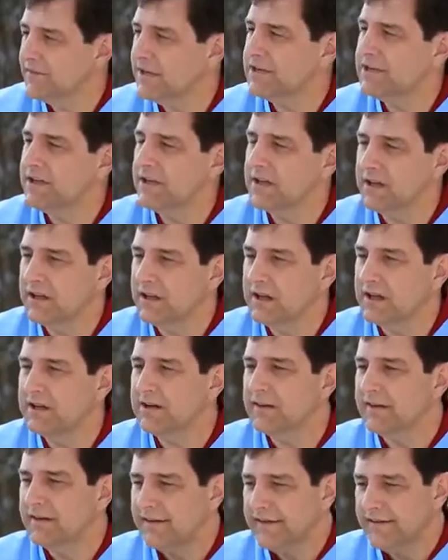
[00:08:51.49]
Physically,
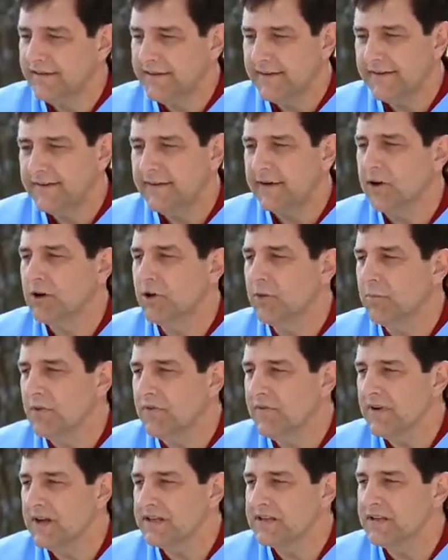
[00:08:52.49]

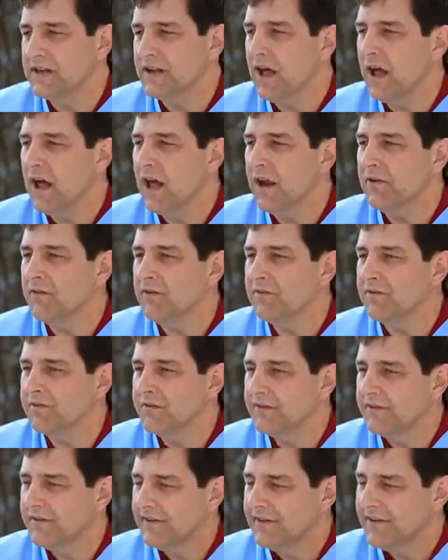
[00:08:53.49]
prevents a lot of
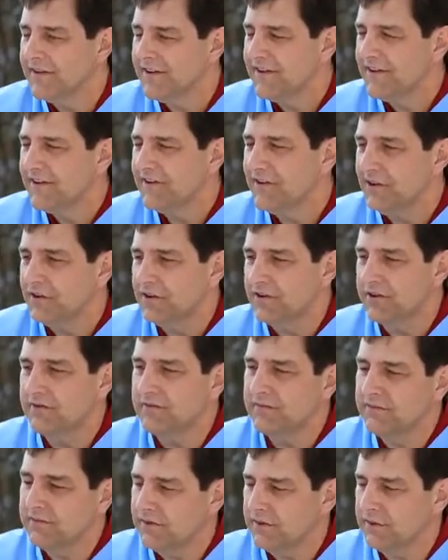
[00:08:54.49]

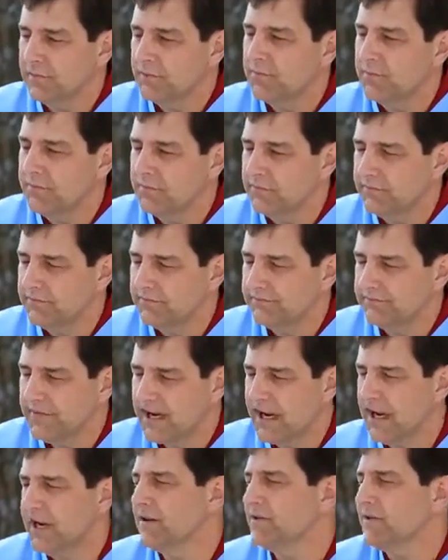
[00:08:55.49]
the
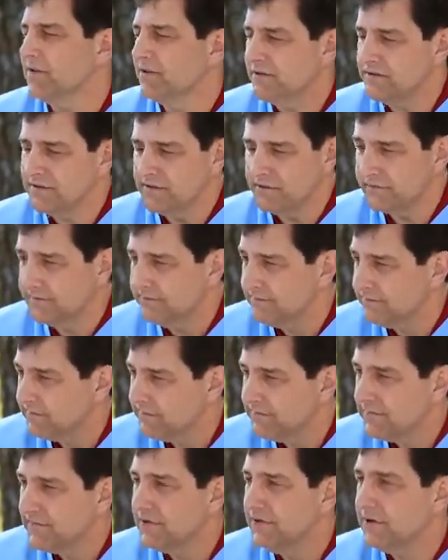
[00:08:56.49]
cancers and
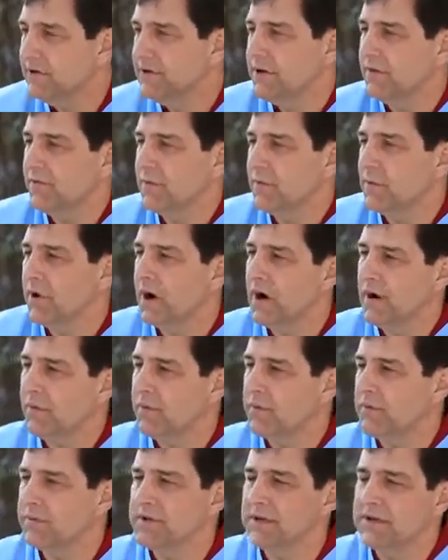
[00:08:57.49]
different
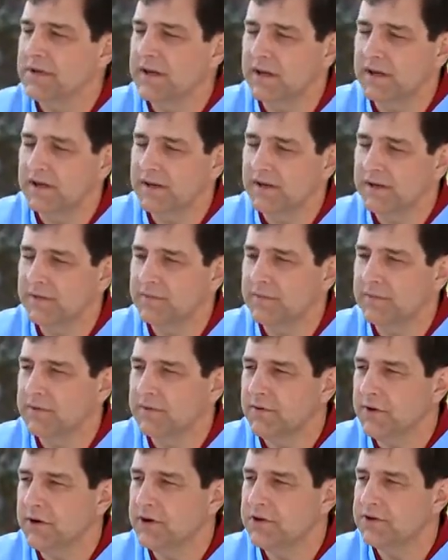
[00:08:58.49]
problems.
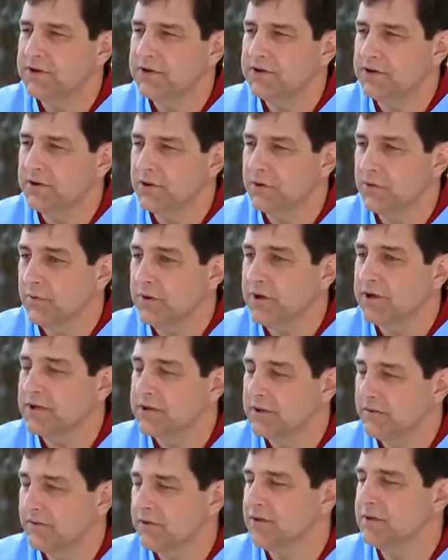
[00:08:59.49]
It reduces their
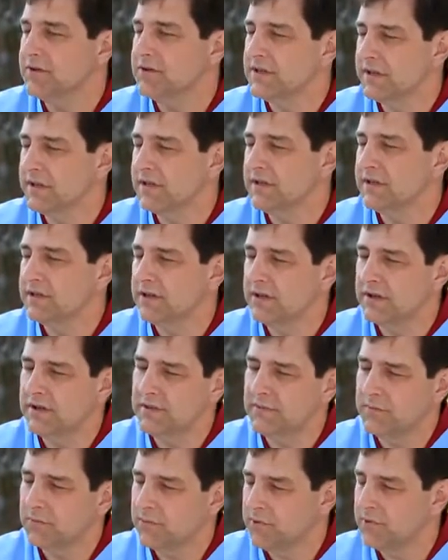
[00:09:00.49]
risk of those things
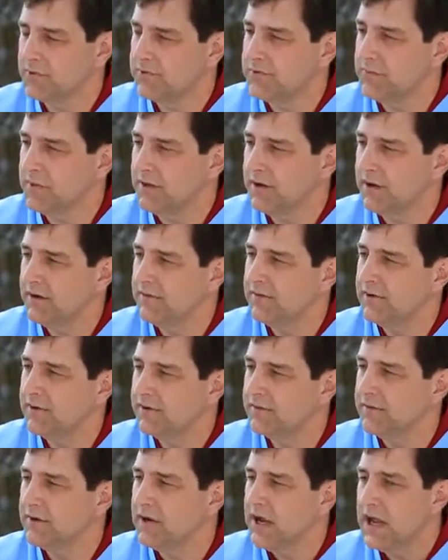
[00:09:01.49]
and improves
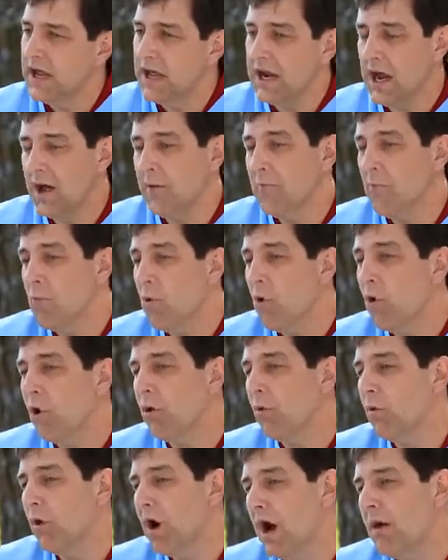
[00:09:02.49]
behavior. And I'm
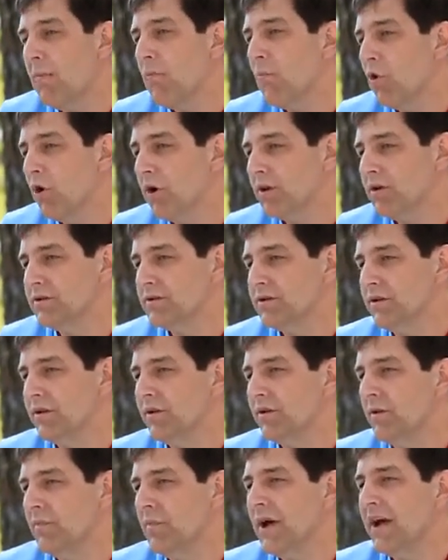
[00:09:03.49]
more
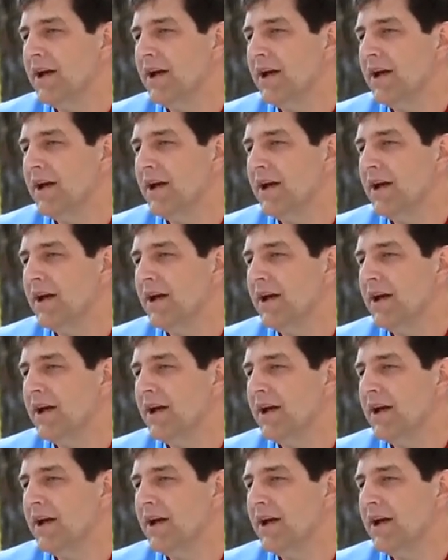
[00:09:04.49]
concerned